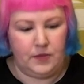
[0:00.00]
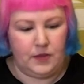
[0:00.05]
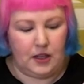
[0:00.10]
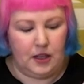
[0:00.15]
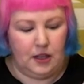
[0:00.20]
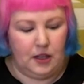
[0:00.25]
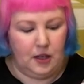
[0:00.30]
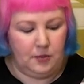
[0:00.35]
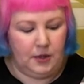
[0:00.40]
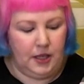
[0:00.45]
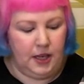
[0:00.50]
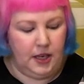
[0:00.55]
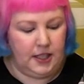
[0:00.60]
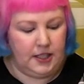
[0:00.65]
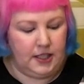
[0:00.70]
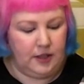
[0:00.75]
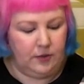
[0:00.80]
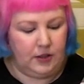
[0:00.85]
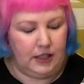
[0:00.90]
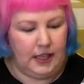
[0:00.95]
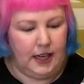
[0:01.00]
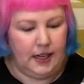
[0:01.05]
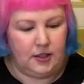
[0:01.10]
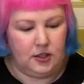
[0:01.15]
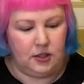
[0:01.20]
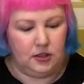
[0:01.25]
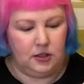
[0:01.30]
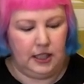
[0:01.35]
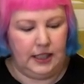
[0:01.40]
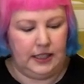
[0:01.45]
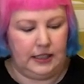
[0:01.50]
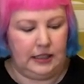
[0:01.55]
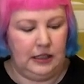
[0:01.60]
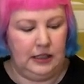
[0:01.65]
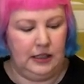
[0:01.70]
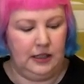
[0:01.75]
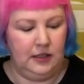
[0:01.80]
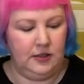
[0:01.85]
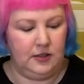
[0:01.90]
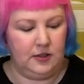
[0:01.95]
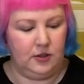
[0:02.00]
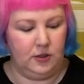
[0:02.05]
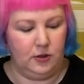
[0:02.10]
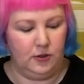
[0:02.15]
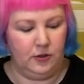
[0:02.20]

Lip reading: I definitely had to, like, sort